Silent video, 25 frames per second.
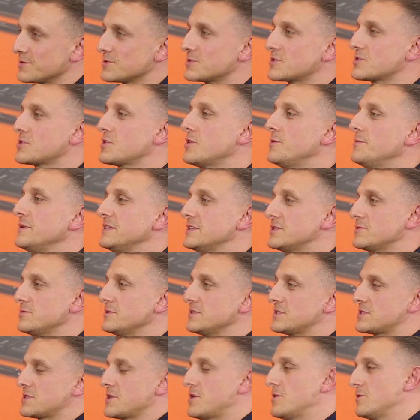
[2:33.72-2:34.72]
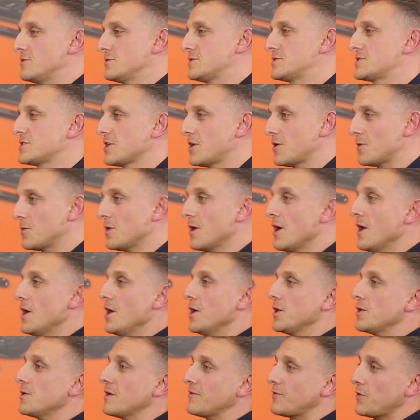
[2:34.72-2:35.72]
does come into its own. So
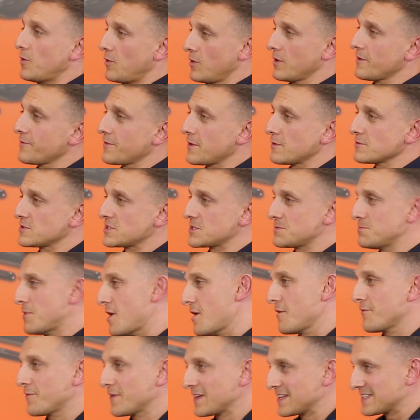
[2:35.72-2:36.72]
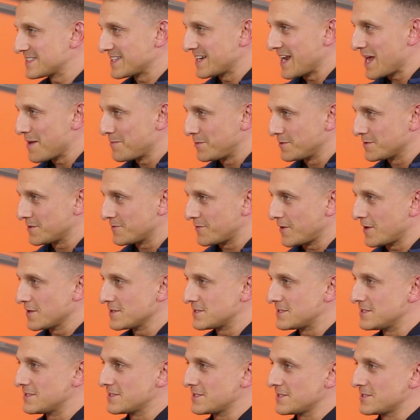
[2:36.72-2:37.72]
you have all of those SmartThings enabled
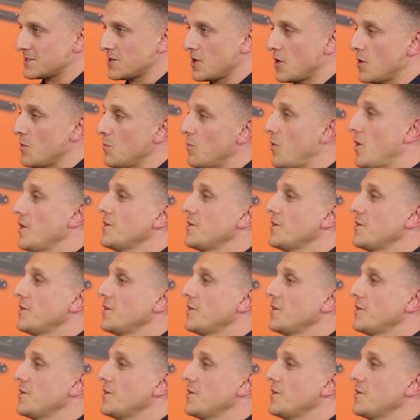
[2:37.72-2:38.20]
devices at home.